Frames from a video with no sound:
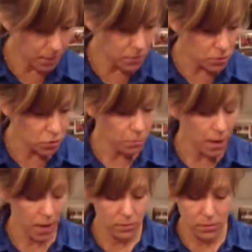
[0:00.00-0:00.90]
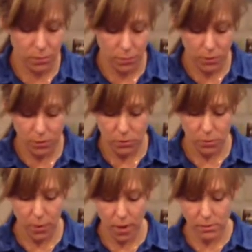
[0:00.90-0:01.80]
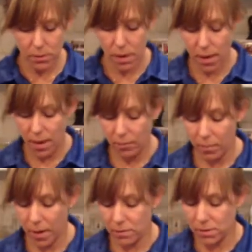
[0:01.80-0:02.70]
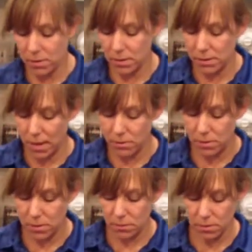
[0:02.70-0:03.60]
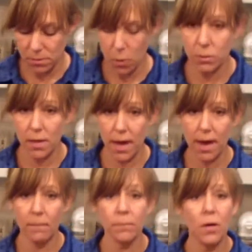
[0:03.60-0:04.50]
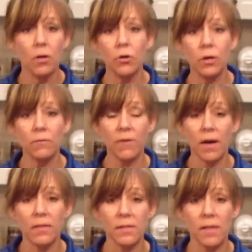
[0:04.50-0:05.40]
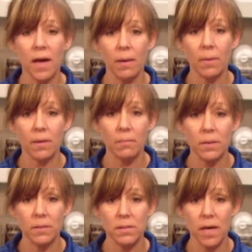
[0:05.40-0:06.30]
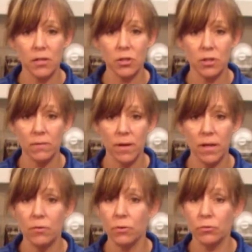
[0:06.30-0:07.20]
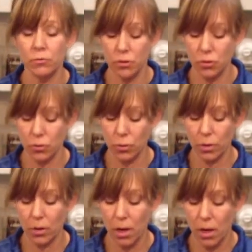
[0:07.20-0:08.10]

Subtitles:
the 2 pounds of Brussels sprouts, I have about 6 ounces of smoked ham. You can find this ham in the meat section of any grocery store.